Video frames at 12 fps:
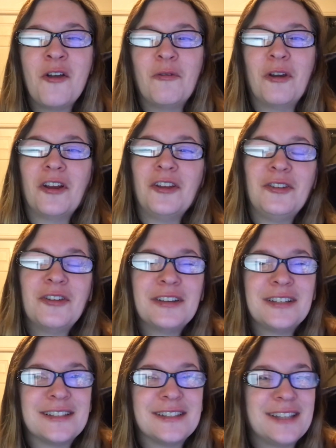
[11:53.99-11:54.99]
where you get
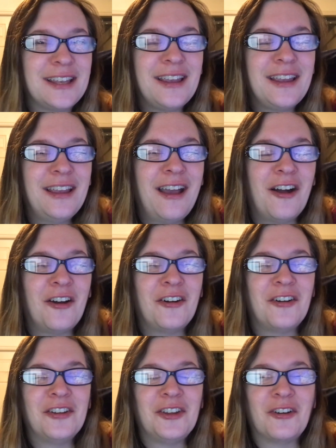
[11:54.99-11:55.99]
to see
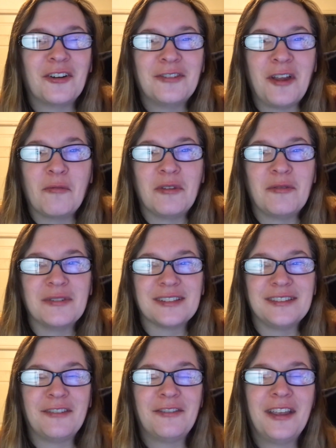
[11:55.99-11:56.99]
how your family was
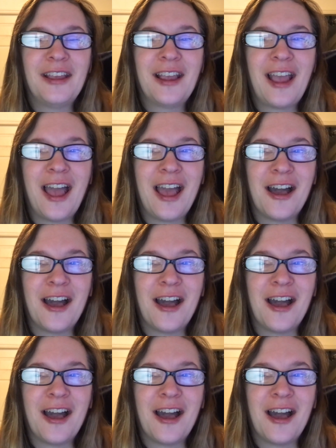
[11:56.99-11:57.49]
living,